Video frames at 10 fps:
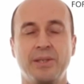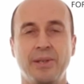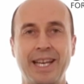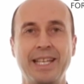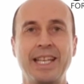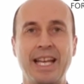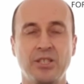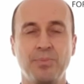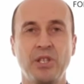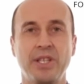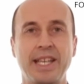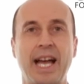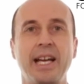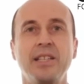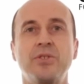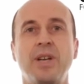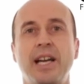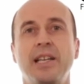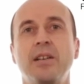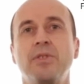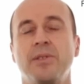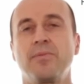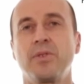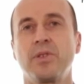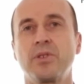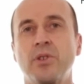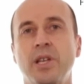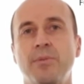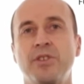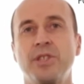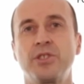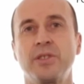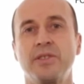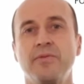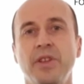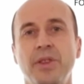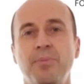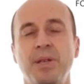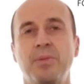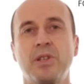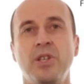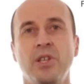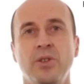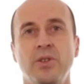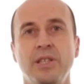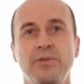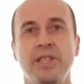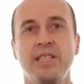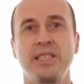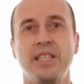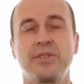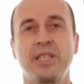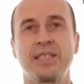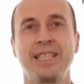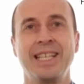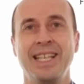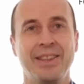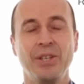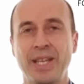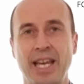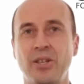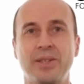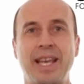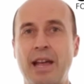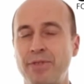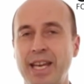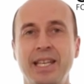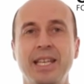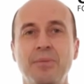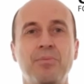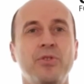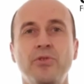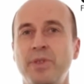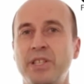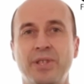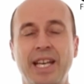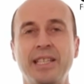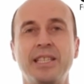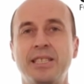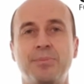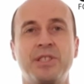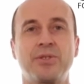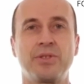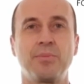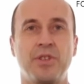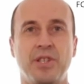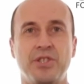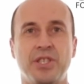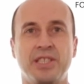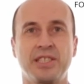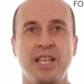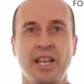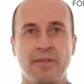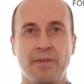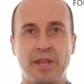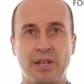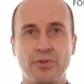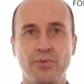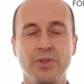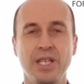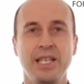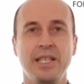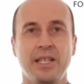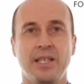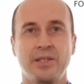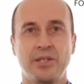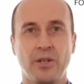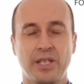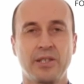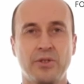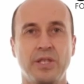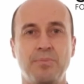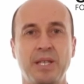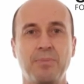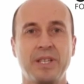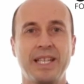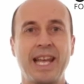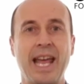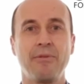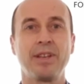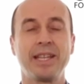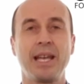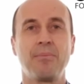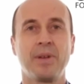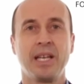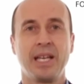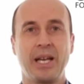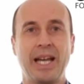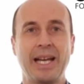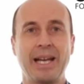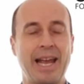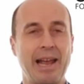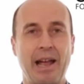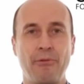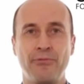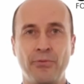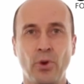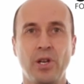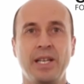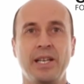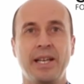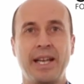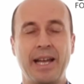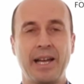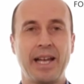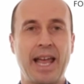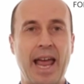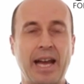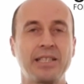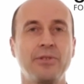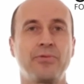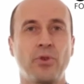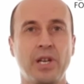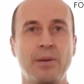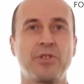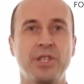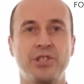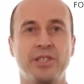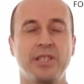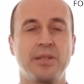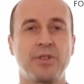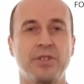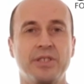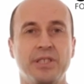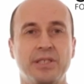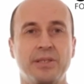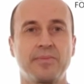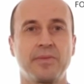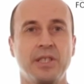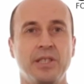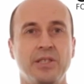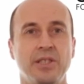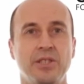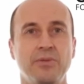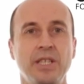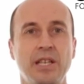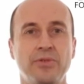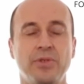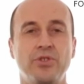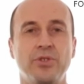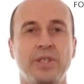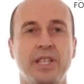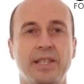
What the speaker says: And it has to be on an eye-to-eye level, collaboration with the people who live in these areas. You cannot have any improvement or anticipatory projects without really talking to the people and having them a full active collaboration in the process. So we have to ensure that.